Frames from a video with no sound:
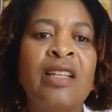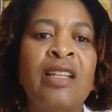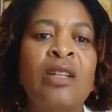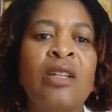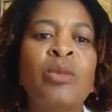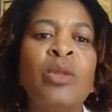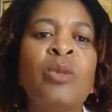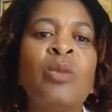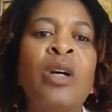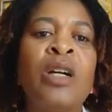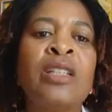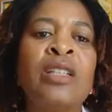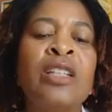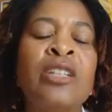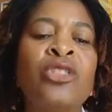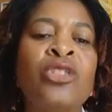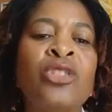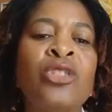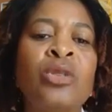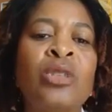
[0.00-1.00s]
We want to
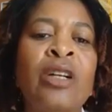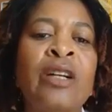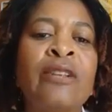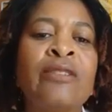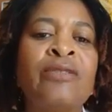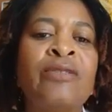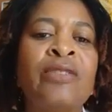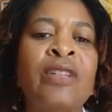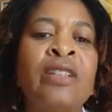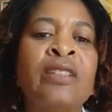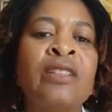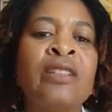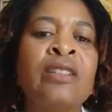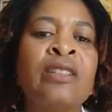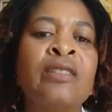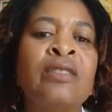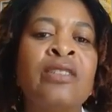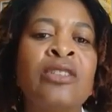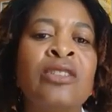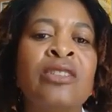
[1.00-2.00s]
ensure our funding
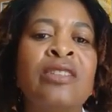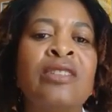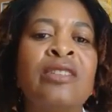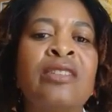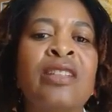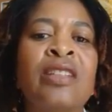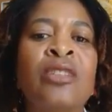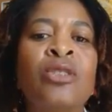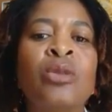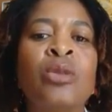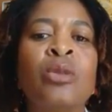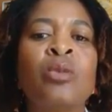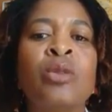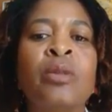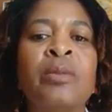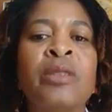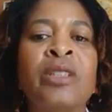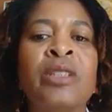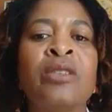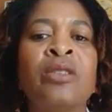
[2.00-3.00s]
continues to center on
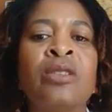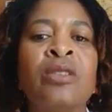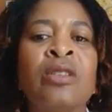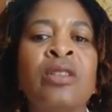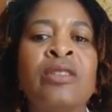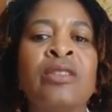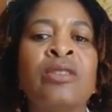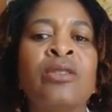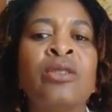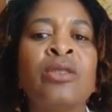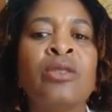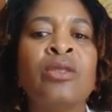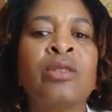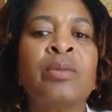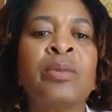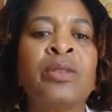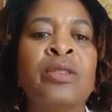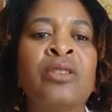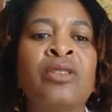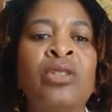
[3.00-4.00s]
women and girls and
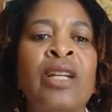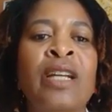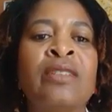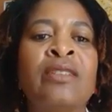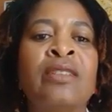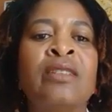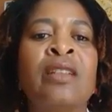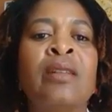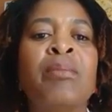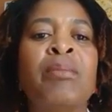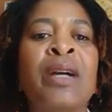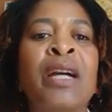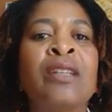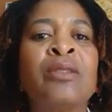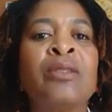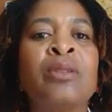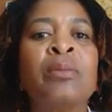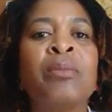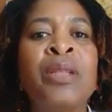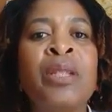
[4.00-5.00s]
two-spirit, trans, and
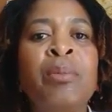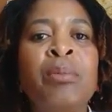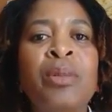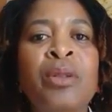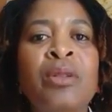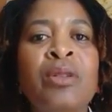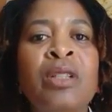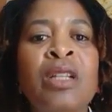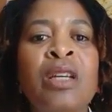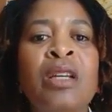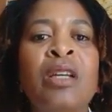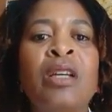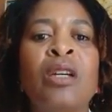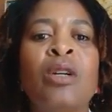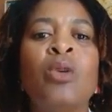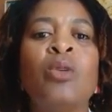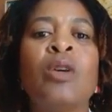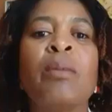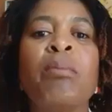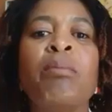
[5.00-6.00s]
non-binary people
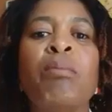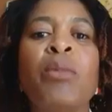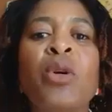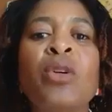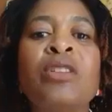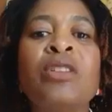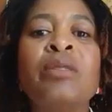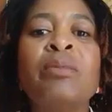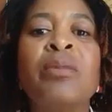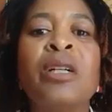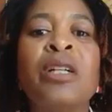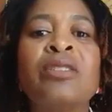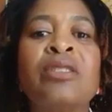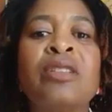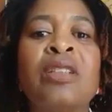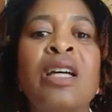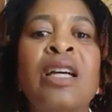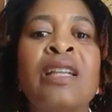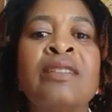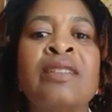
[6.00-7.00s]
who are most
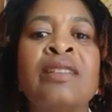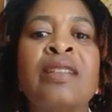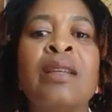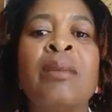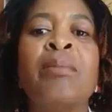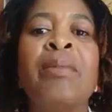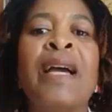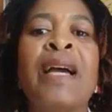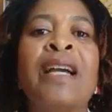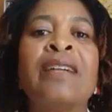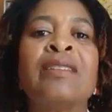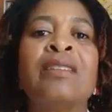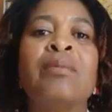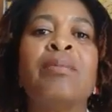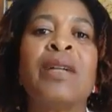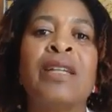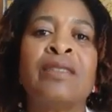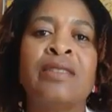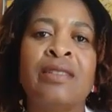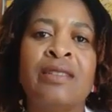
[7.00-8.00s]
marginalized and impacted
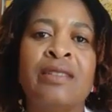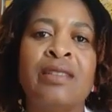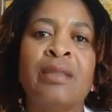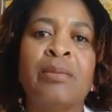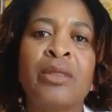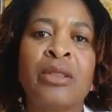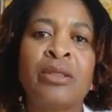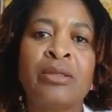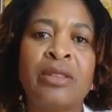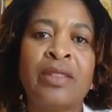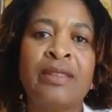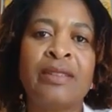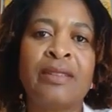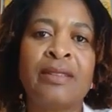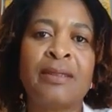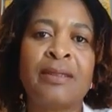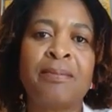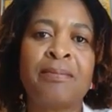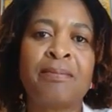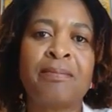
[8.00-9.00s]
by systemic
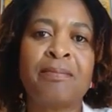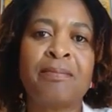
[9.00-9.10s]
racism.